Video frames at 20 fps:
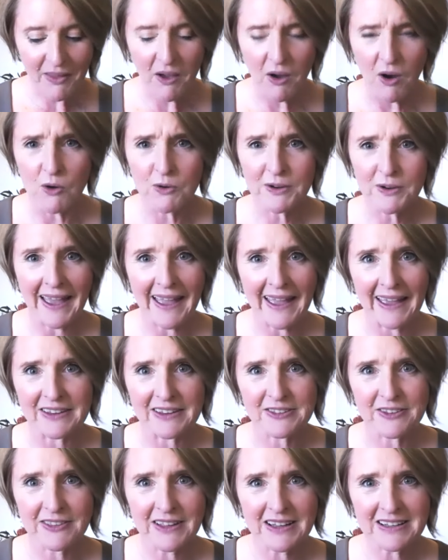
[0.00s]
Okay,
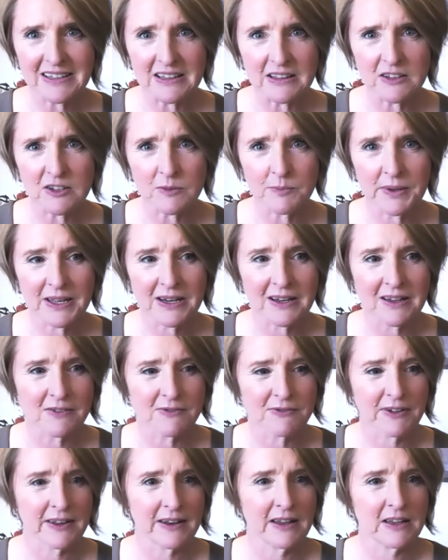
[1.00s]
so that's a little bit
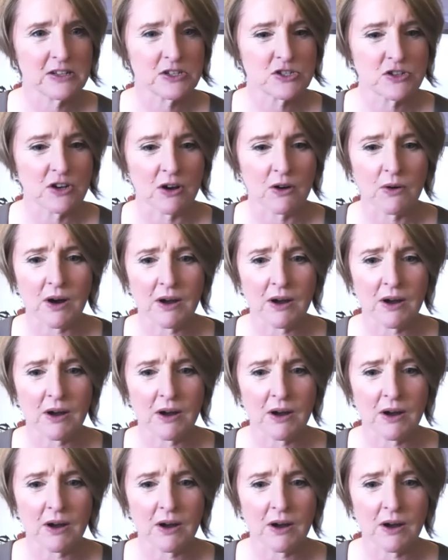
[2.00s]
of an intro.